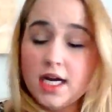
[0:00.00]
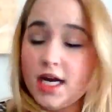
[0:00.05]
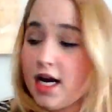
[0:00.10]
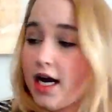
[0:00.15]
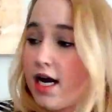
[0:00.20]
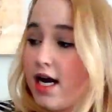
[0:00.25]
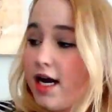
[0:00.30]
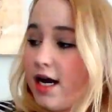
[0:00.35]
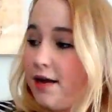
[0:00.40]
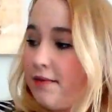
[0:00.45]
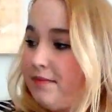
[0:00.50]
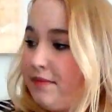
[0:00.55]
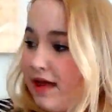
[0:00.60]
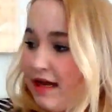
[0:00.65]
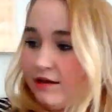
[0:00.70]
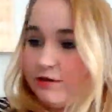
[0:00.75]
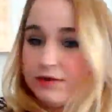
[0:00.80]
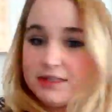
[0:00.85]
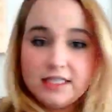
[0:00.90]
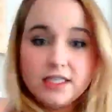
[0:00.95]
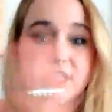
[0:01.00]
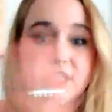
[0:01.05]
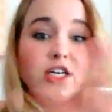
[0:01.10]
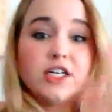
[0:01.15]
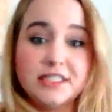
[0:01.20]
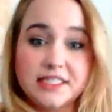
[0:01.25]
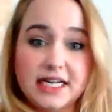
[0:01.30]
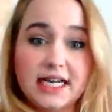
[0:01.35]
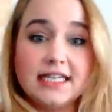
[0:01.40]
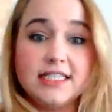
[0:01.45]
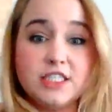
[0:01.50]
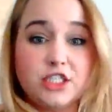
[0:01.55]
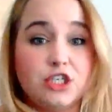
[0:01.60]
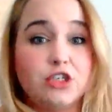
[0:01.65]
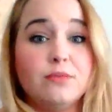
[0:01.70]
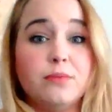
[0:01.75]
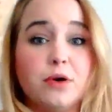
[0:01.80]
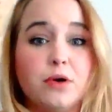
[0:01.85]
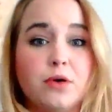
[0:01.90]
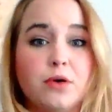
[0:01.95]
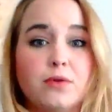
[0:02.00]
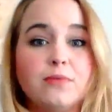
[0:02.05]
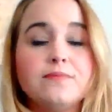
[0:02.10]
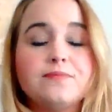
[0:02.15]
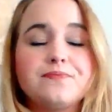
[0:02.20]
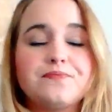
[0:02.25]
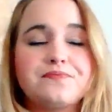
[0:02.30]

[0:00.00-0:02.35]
and it was a good sized cubicle.